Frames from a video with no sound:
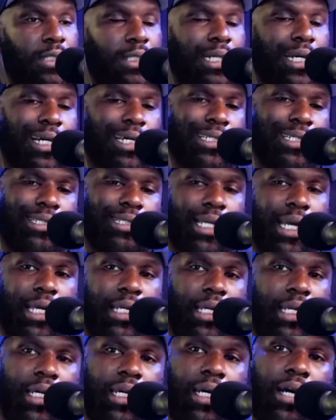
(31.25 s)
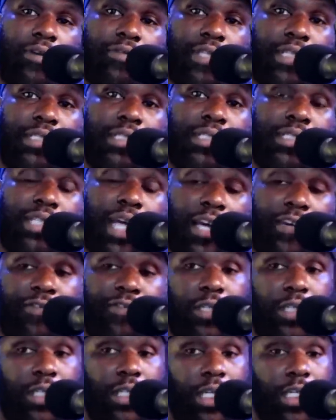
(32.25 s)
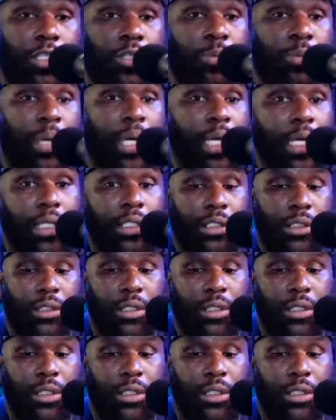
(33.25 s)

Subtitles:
The understanding of the cipher is peace.